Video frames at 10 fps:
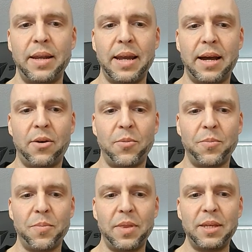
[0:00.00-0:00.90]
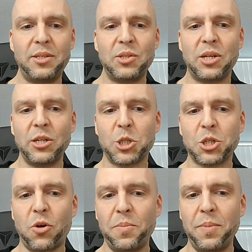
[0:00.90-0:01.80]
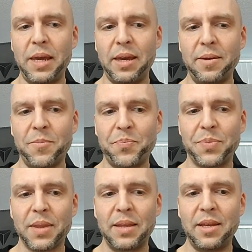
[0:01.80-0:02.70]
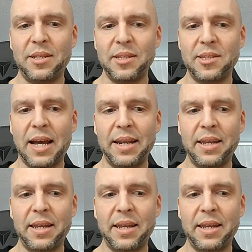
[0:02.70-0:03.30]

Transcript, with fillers: Now this is going to show me the design